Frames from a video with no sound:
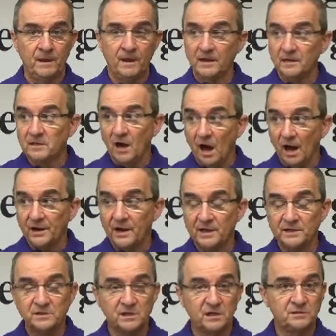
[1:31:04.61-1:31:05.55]
And God
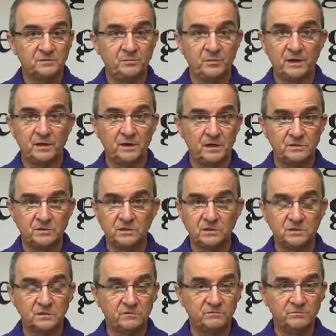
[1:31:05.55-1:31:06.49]
has
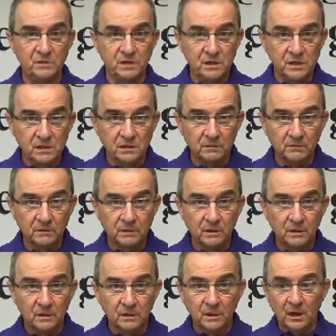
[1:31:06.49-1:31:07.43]
expectations of me.
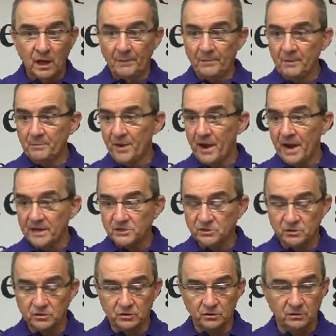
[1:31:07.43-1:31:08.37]
I'm a
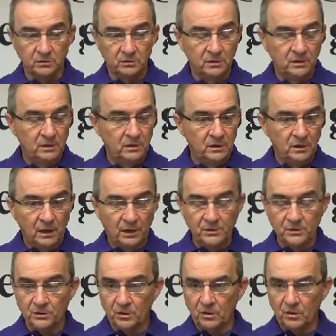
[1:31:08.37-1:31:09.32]
pastor.
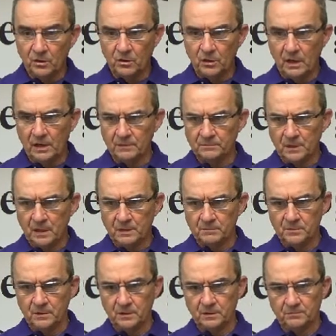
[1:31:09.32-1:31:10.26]
You know,
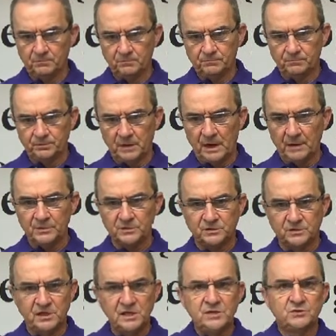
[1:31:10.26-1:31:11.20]
I, am a, I'm
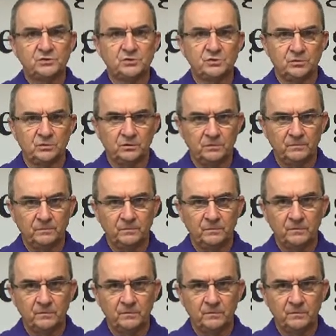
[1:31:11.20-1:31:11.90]
a teacher.